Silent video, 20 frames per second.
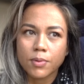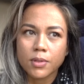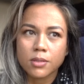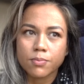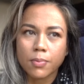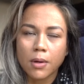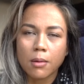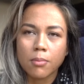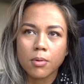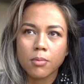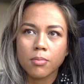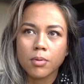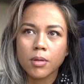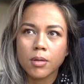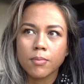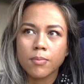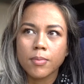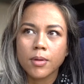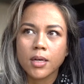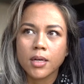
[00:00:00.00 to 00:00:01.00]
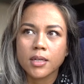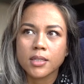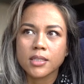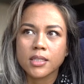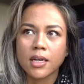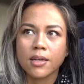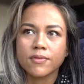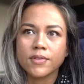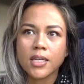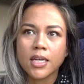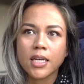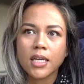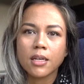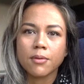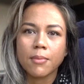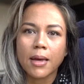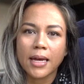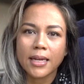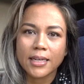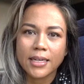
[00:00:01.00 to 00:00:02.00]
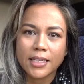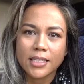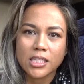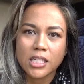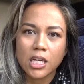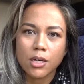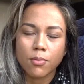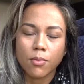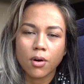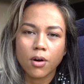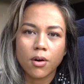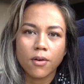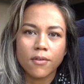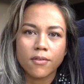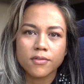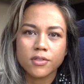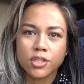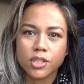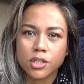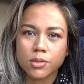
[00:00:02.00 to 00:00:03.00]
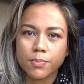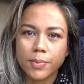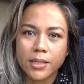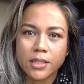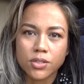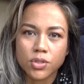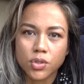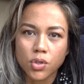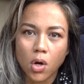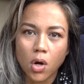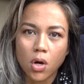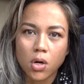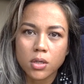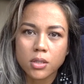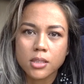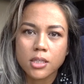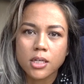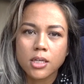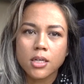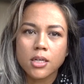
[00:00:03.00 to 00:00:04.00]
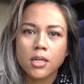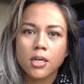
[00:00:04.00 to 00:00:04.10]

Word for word: it's probably because I've taken magnesium or I've just been zonked,